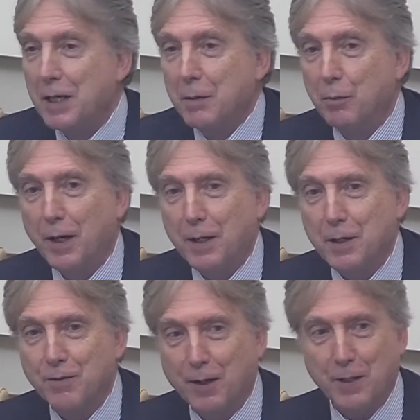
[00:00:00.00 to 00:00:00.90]
bringing
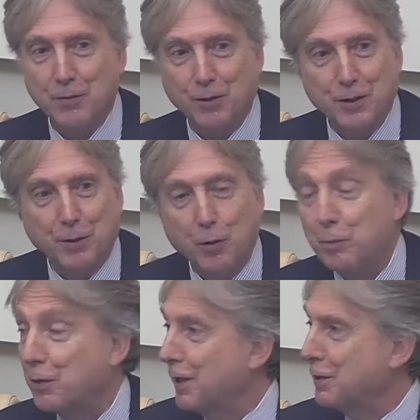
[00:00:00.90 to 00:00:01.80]
this very interesting
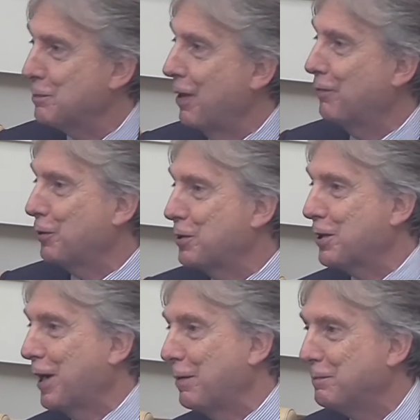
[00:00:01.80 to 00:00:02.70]
group together. It's my first
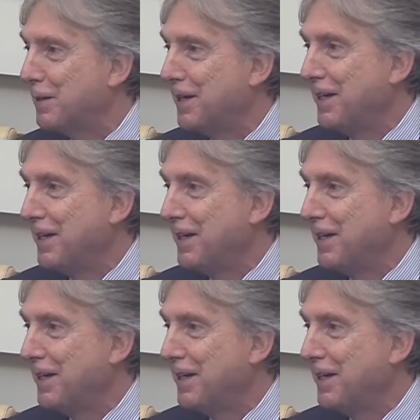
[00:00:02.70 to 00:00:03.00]
time